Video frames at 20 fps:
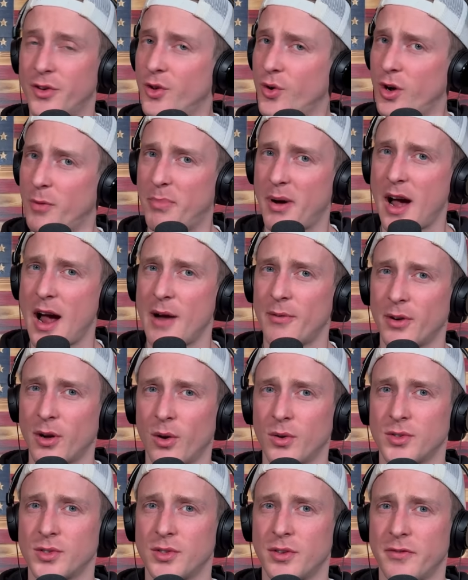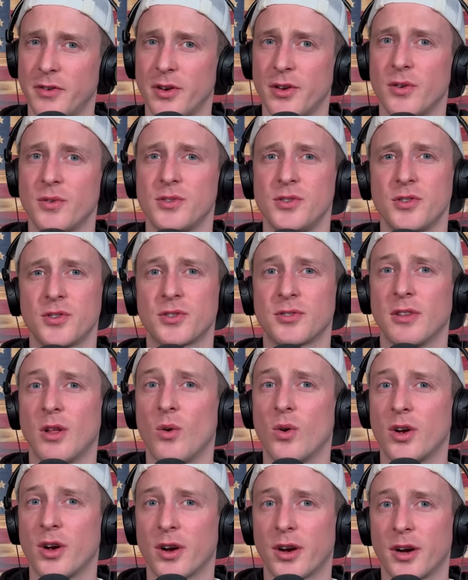doing a pot roast, if you're using your slow
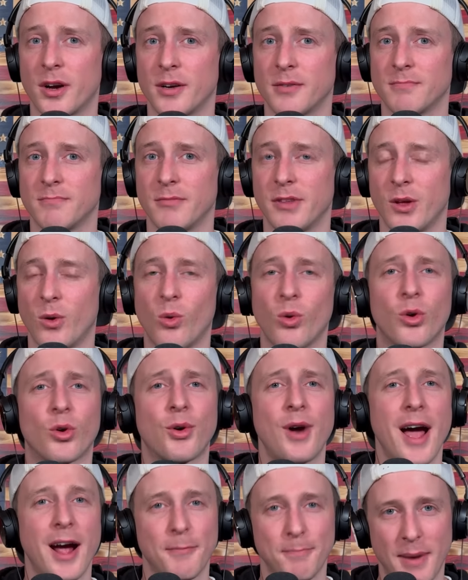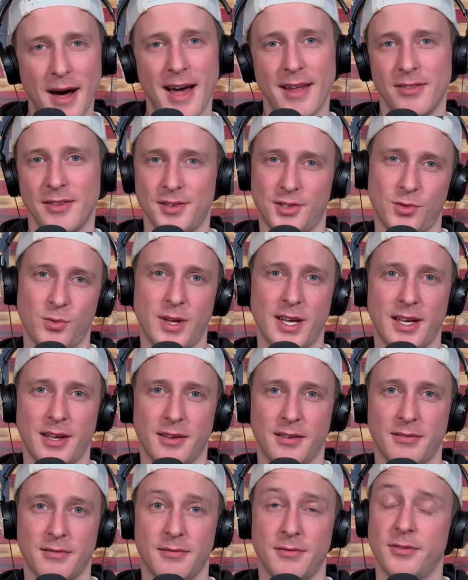cooker, the old crock pot this week,
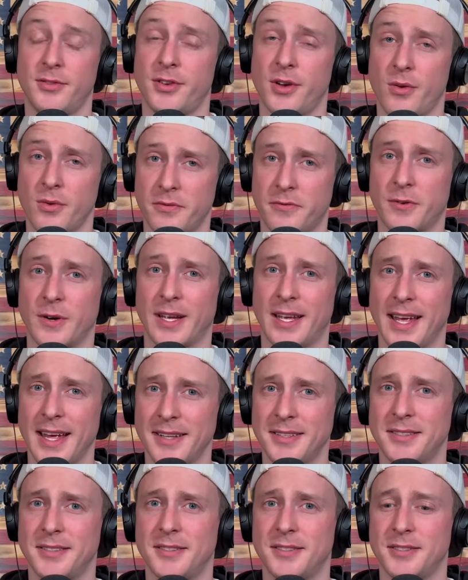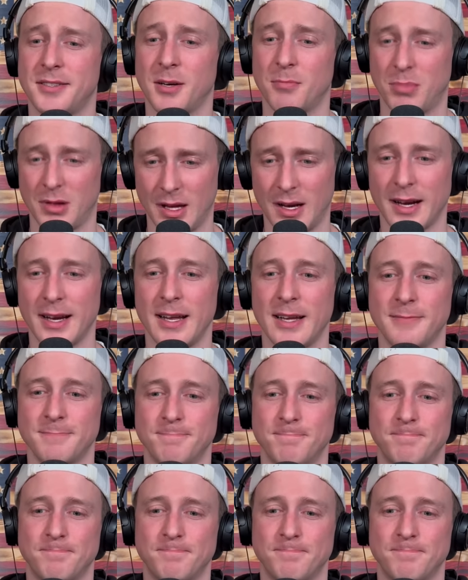don't forget to plug it in.